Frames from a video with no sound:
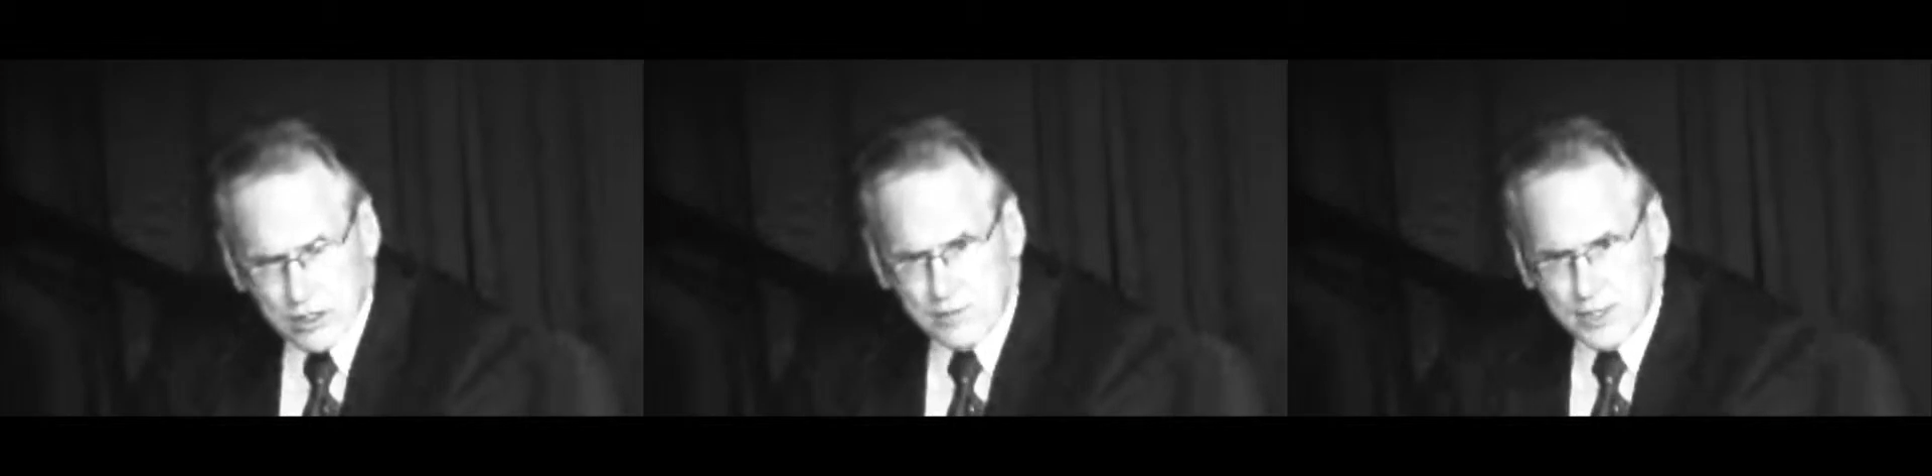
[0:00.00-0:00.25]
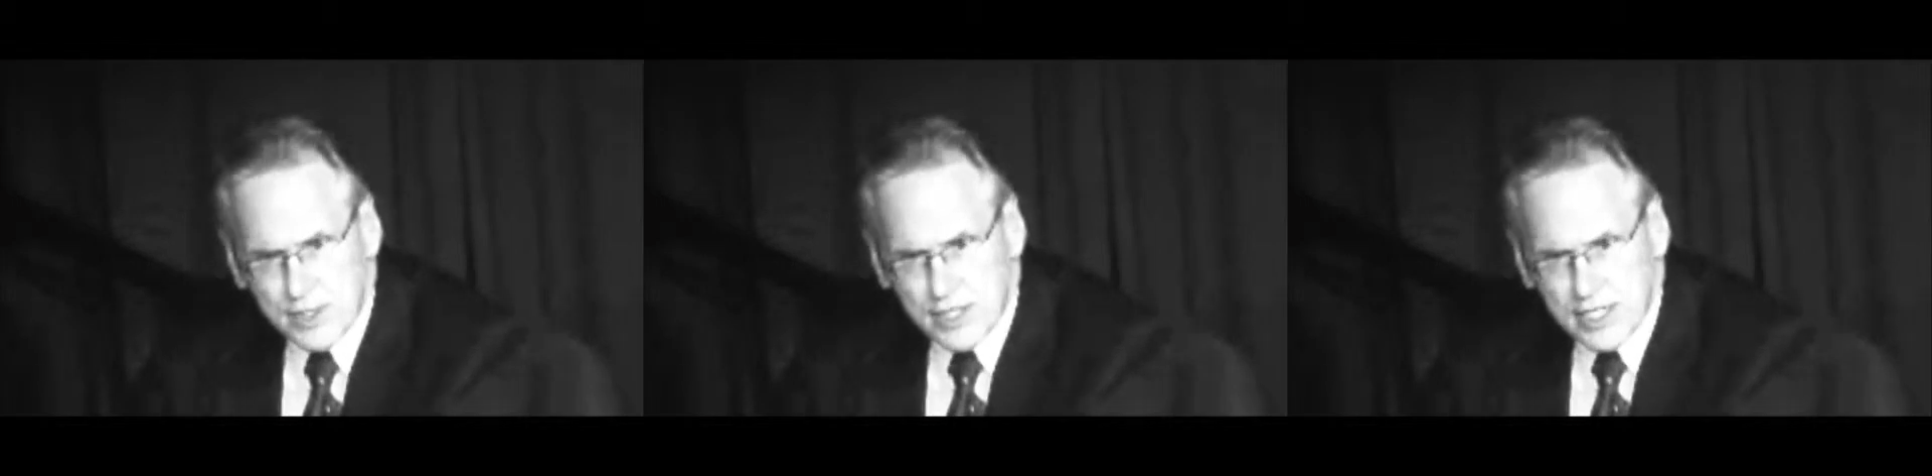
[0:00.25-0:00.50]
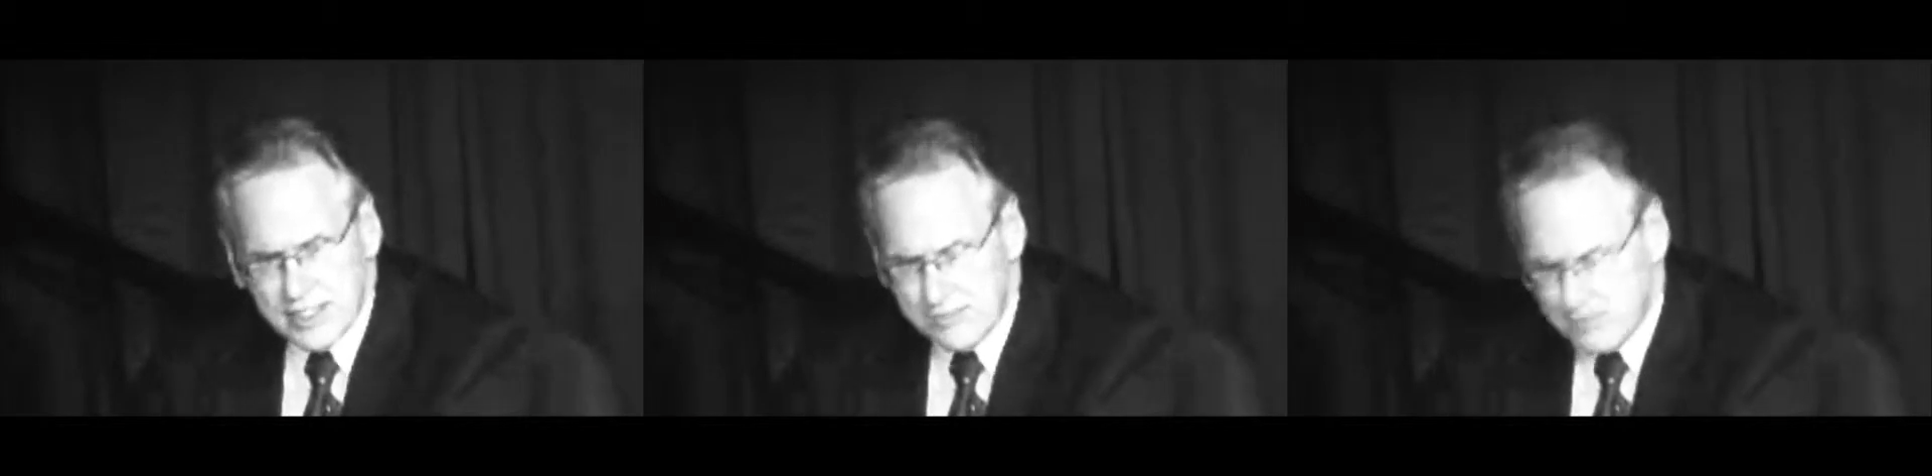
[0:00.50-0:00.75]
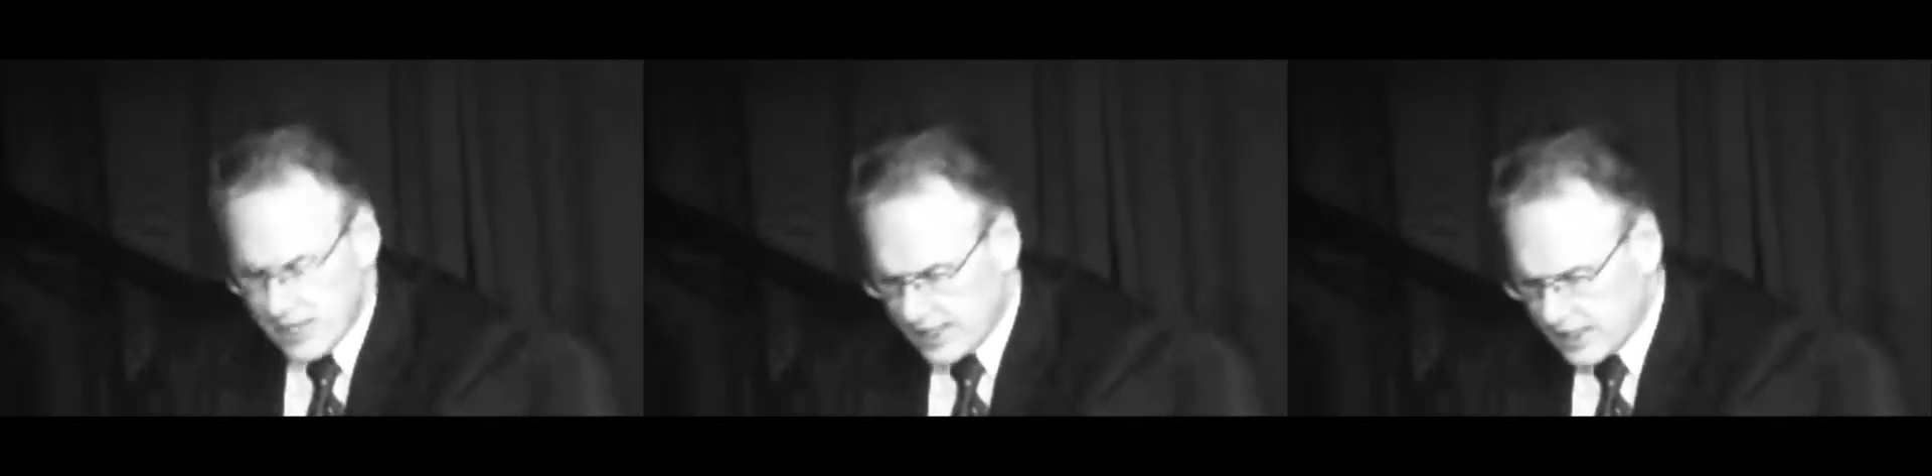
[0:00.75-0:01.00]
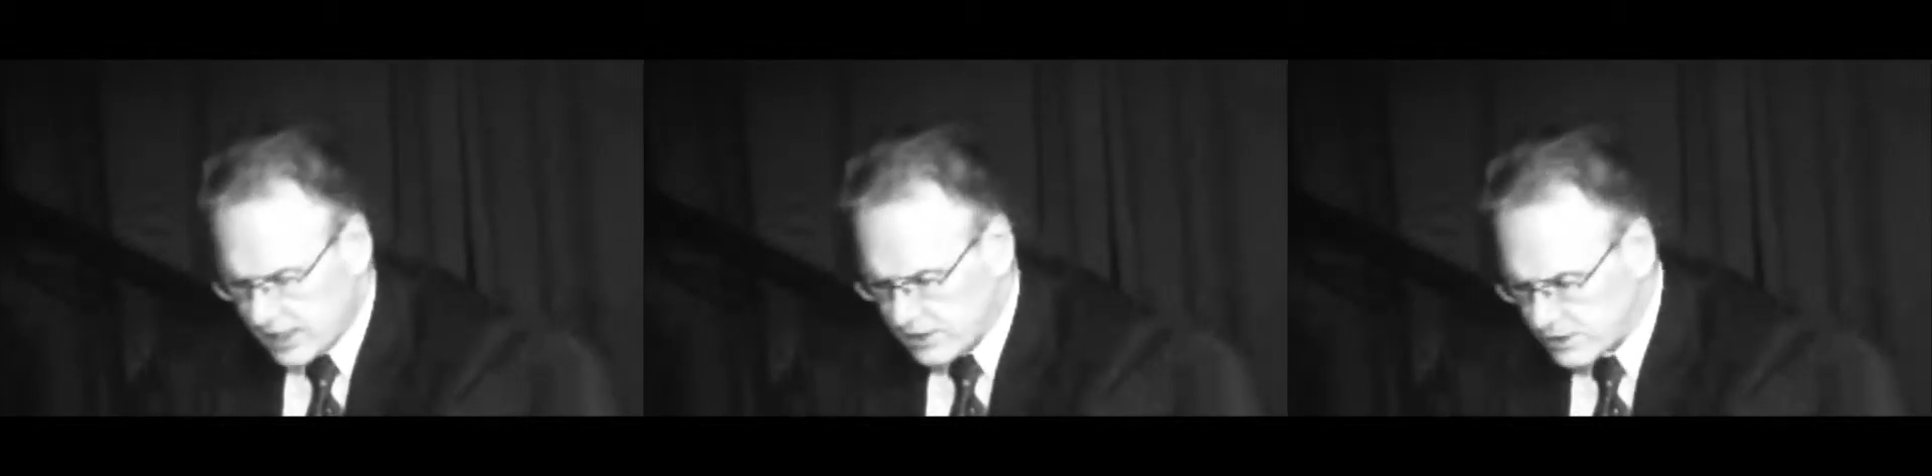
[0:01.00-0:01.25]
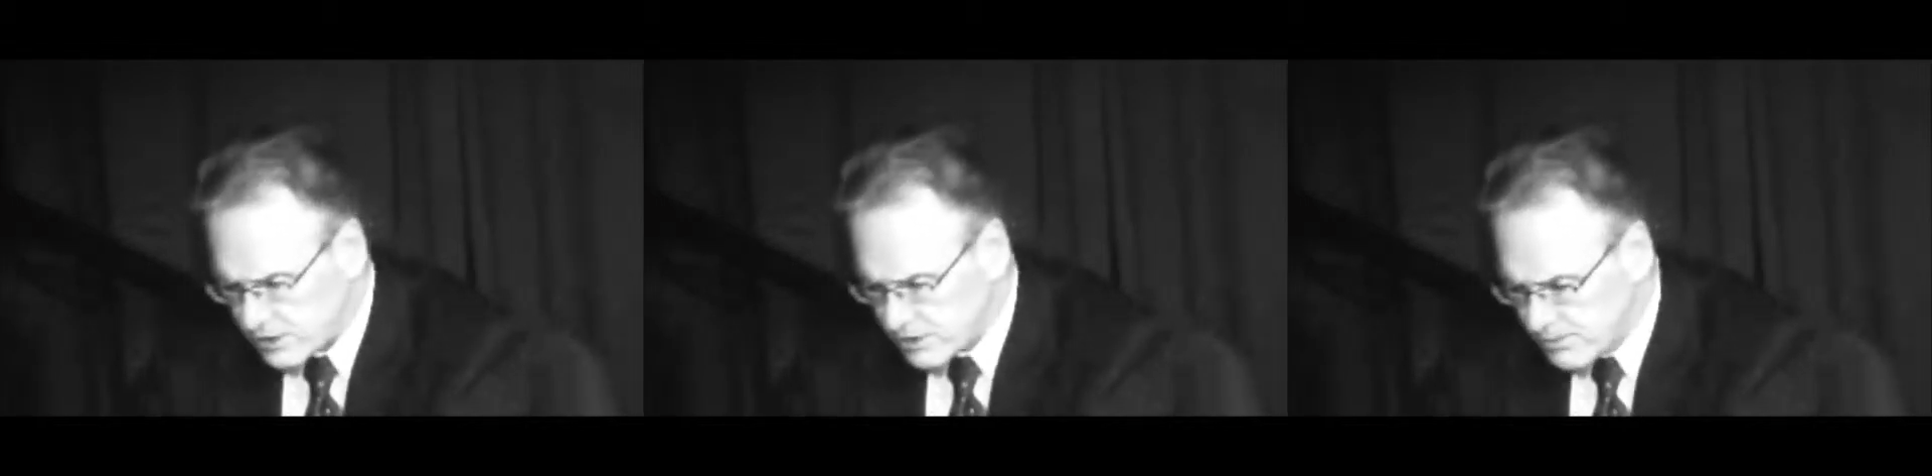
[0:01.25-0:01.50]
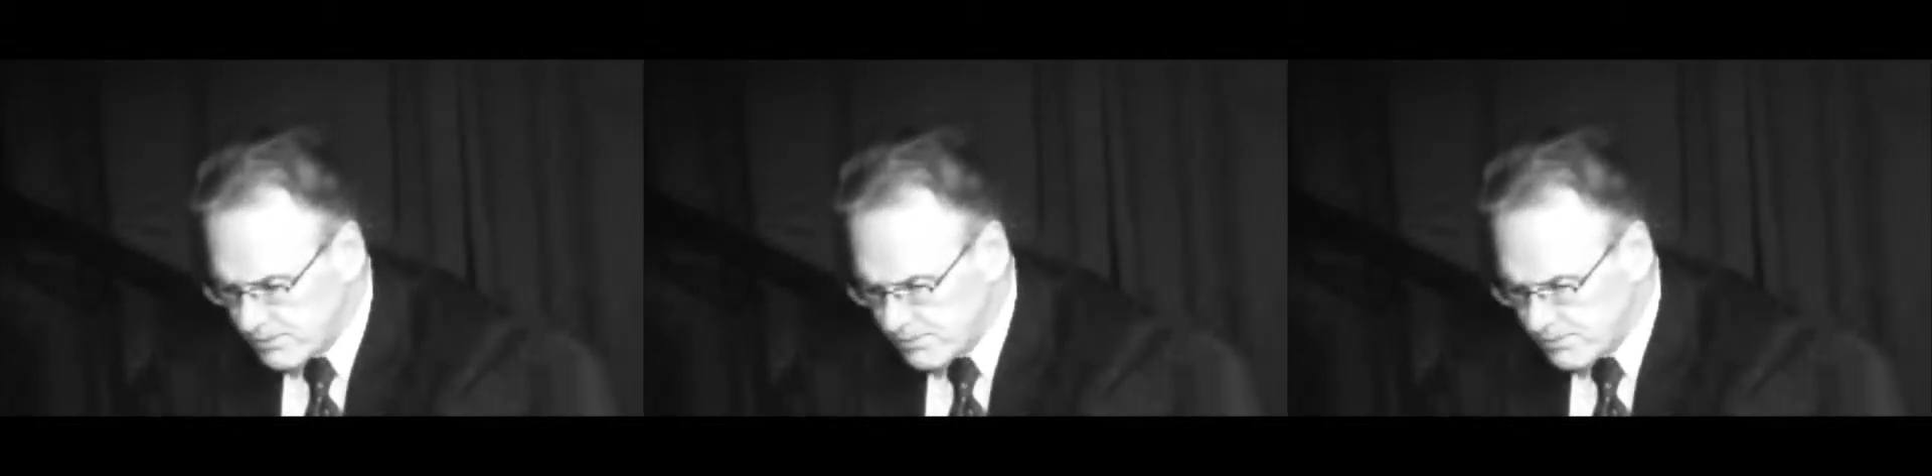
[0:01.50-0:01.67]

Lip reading: communities, and many others.